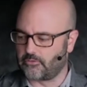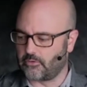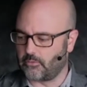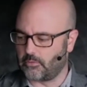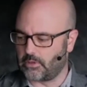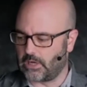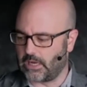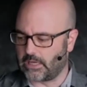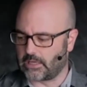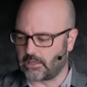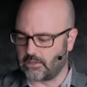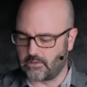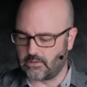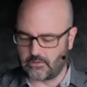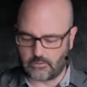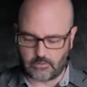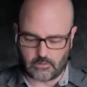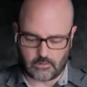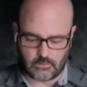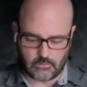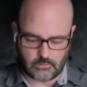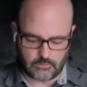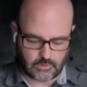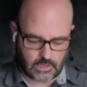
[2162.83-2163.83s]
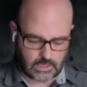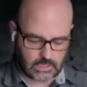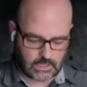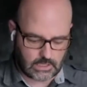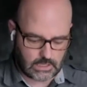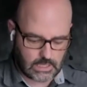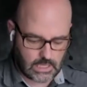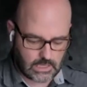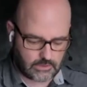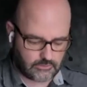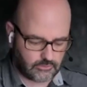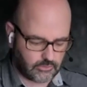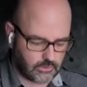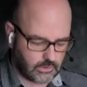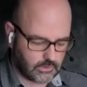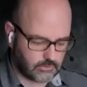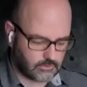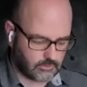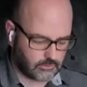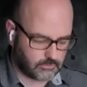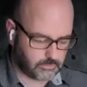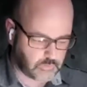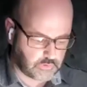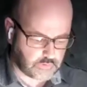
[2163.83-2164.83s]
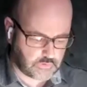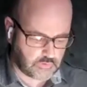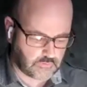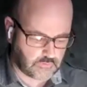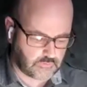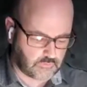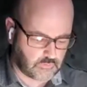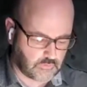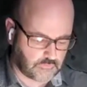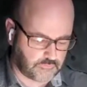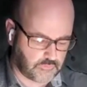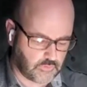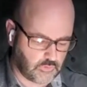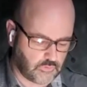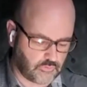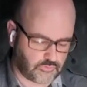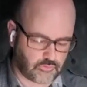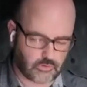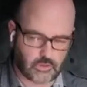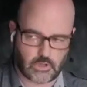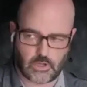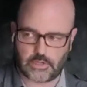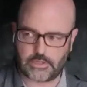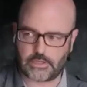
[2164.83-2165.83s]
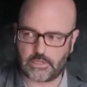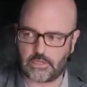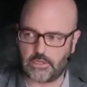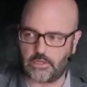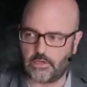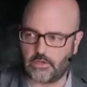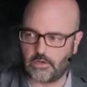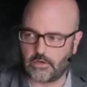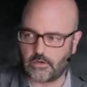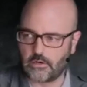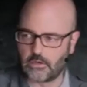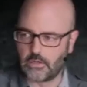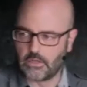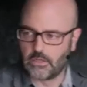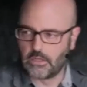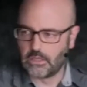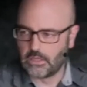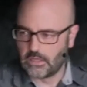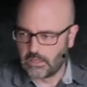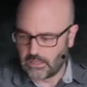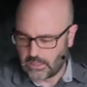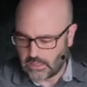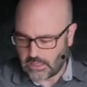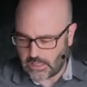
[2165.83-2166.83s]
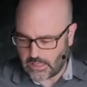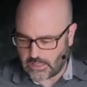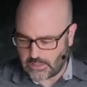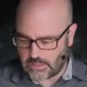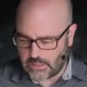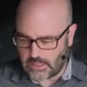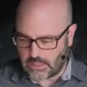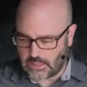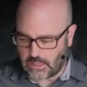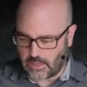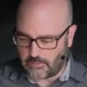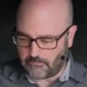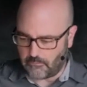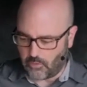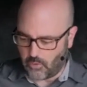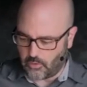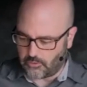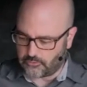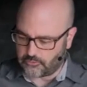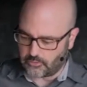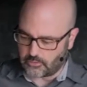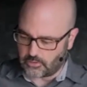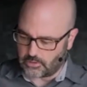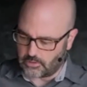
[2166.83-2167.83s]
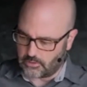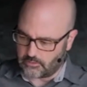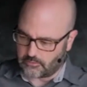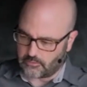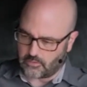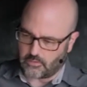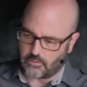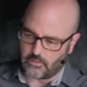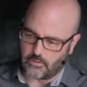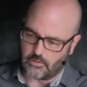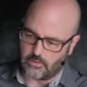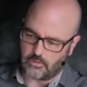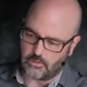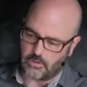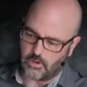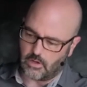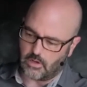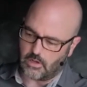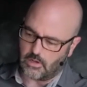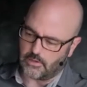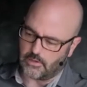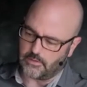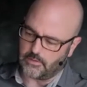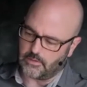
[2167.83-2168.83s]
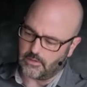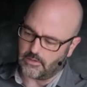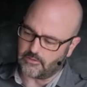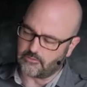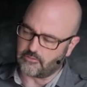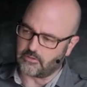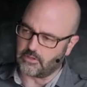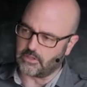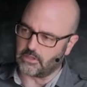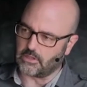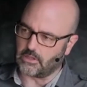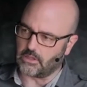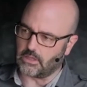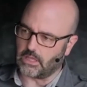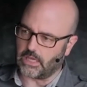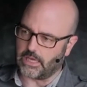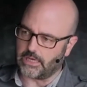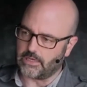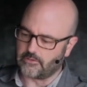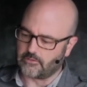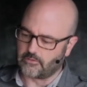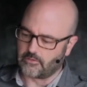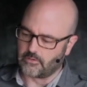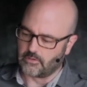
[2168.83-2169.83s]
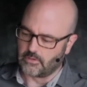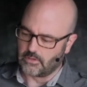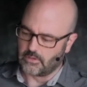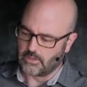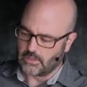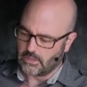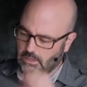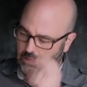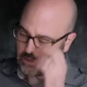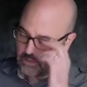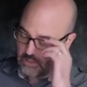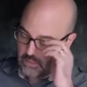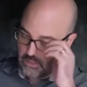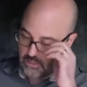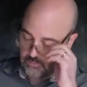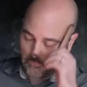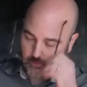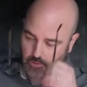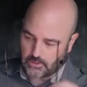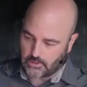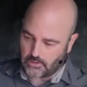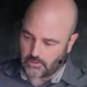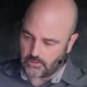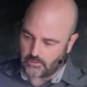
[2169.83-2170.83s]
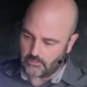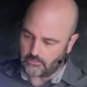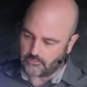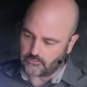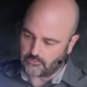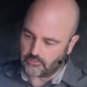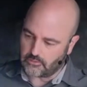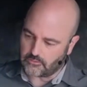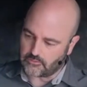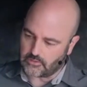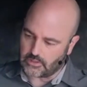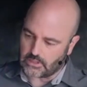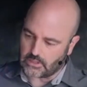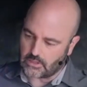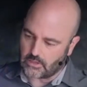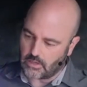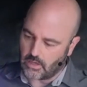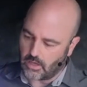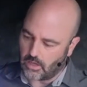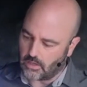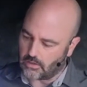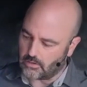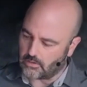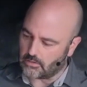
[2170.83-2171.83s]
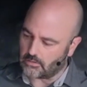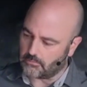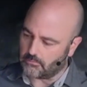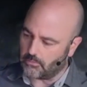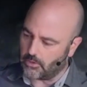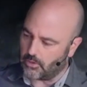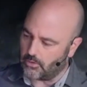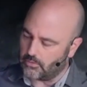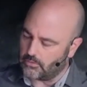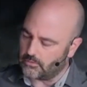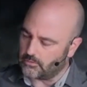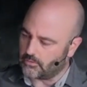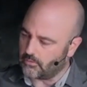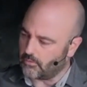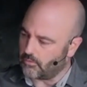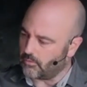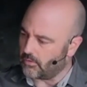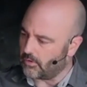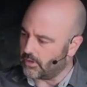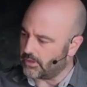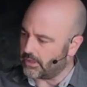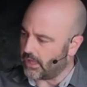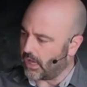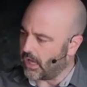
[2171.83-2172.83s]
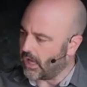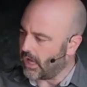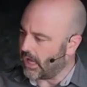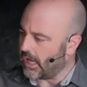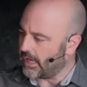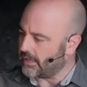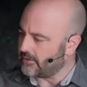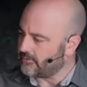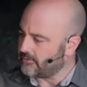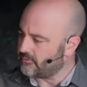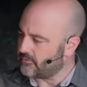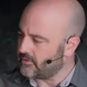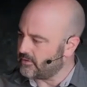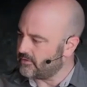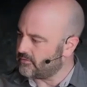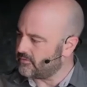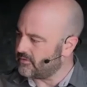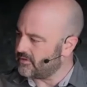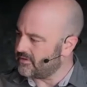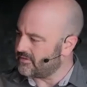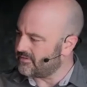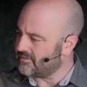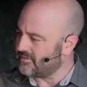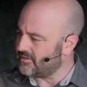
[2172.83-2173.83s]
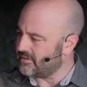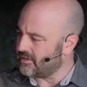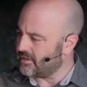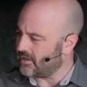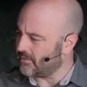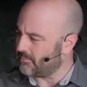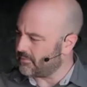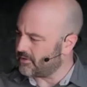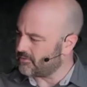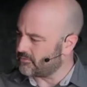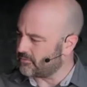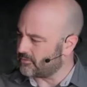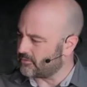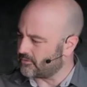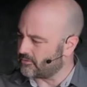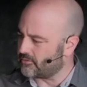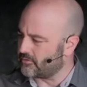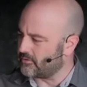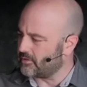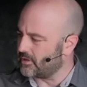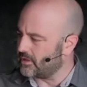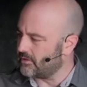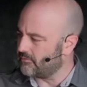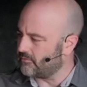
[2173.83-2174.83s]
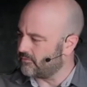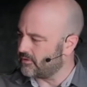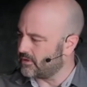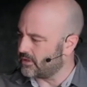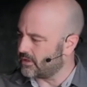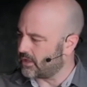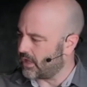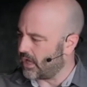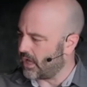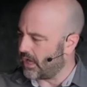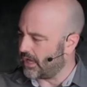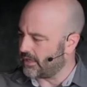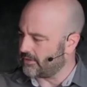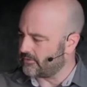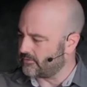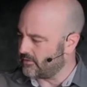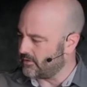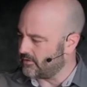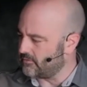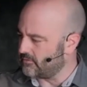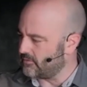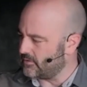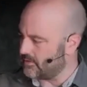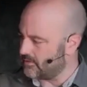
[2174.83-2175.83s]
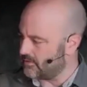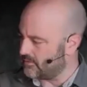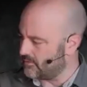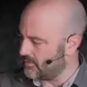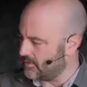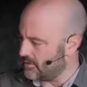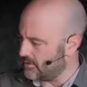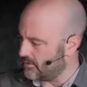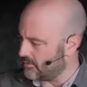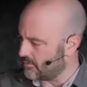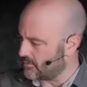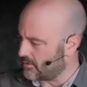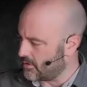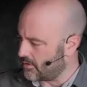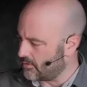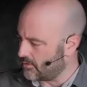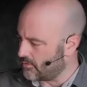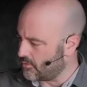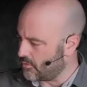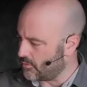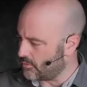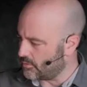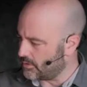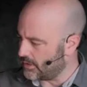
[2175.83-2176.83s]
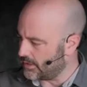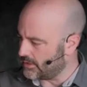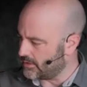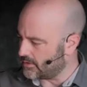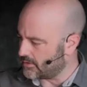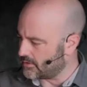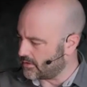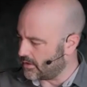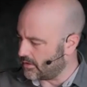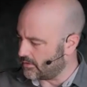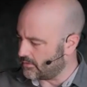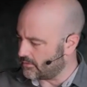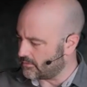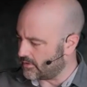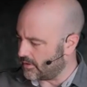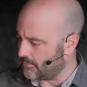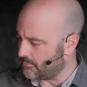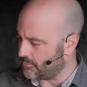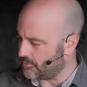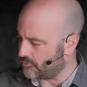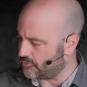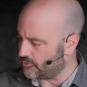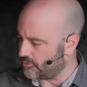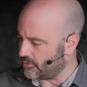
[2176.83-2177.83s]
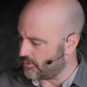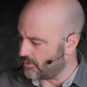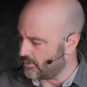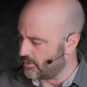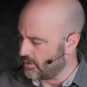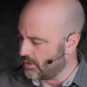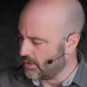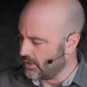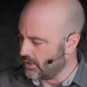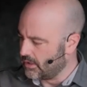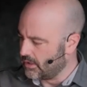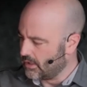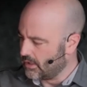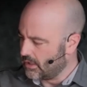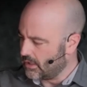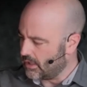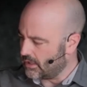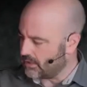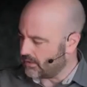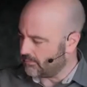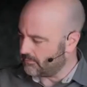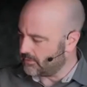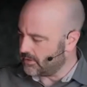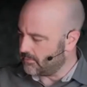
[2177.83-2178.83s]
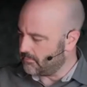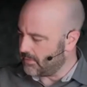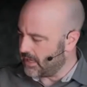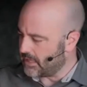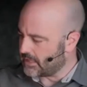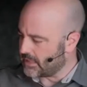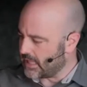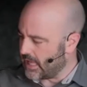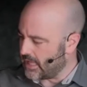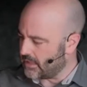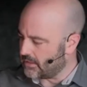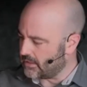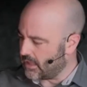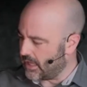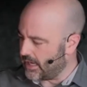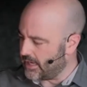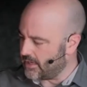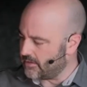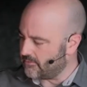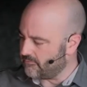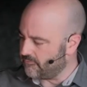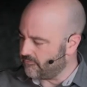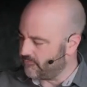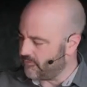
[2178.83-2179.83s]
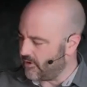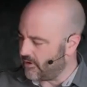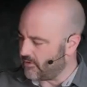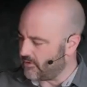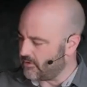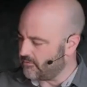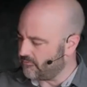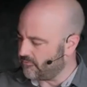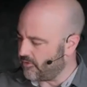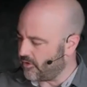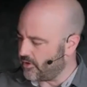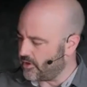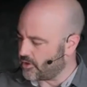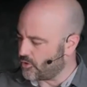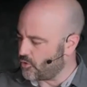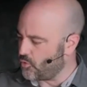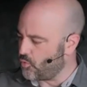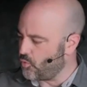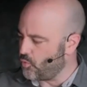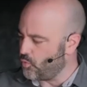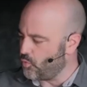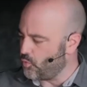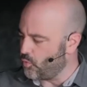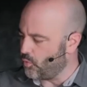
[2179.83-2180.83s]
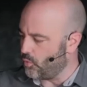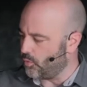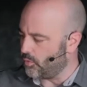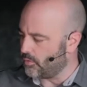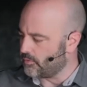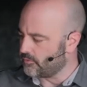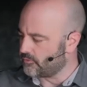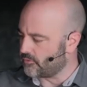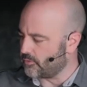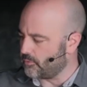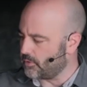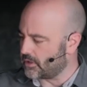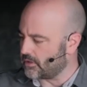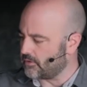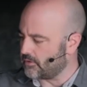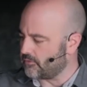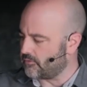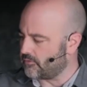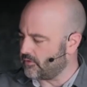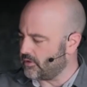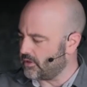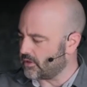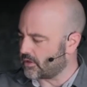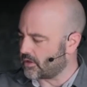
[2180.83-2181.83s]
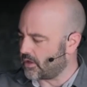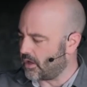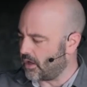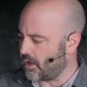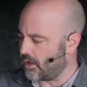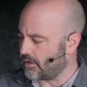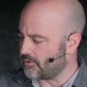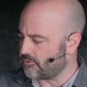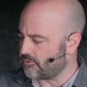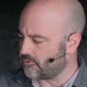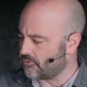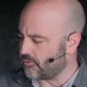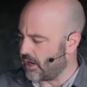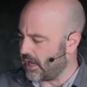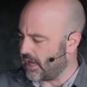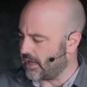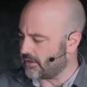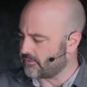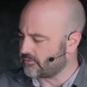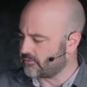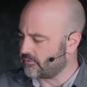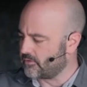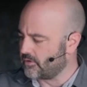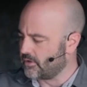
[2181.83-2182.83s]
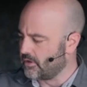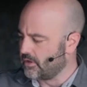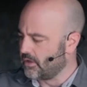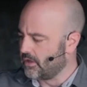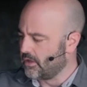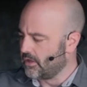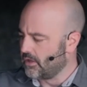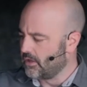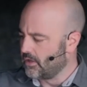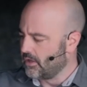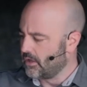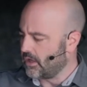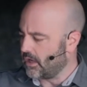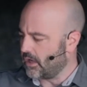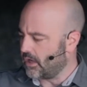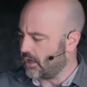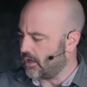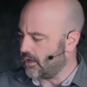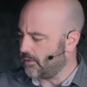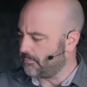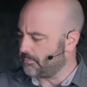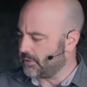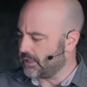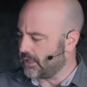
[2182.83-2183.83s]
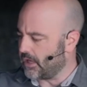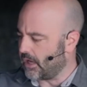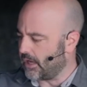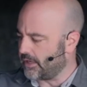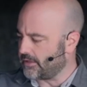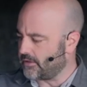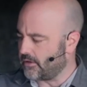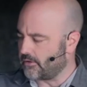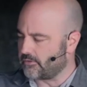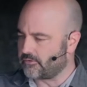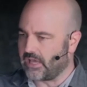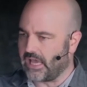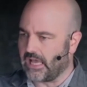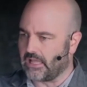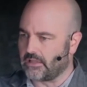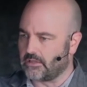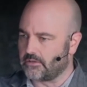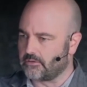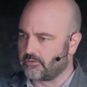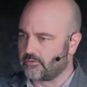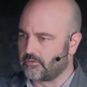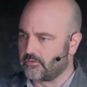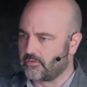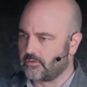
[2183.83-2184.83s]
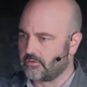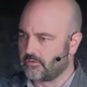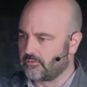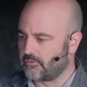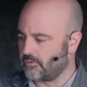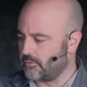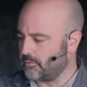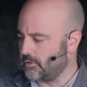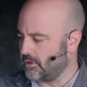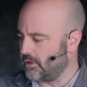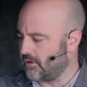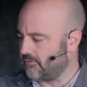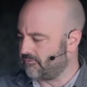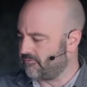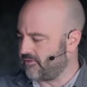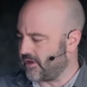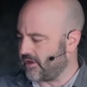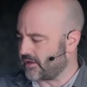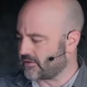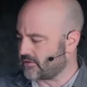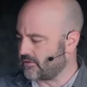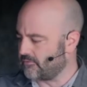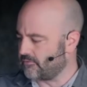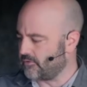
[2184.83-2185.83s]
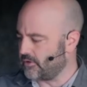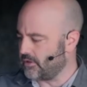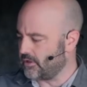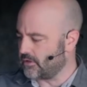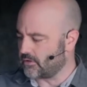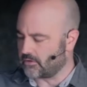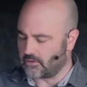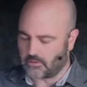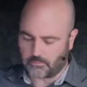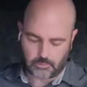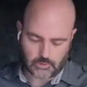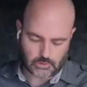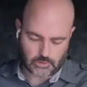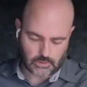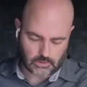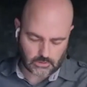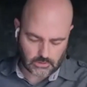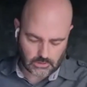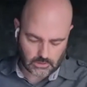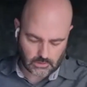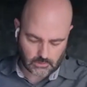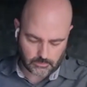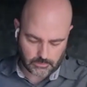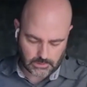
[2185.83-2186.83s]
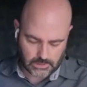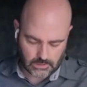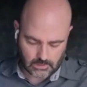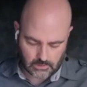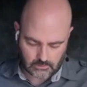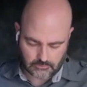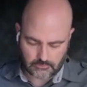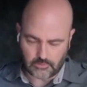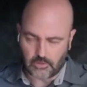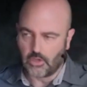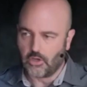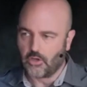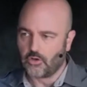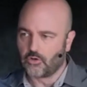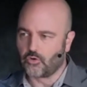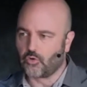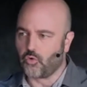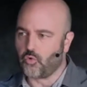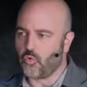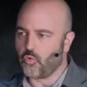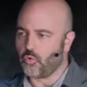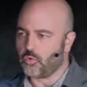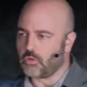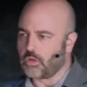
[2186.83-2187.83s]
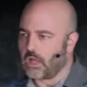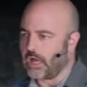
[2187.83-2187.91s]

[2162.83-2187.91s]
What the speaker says: So what I can do is I can actually just put this diffusion on here, and then I'm also going to turn on this little light, and we're going to use this in color mode or at a high CCT. I might as well just leave it at a high CCT or correlated color temperature. And I'm going to make that light very, very cool so we can see a contrast behind our talent. So we effectively are going to put a little bit of cool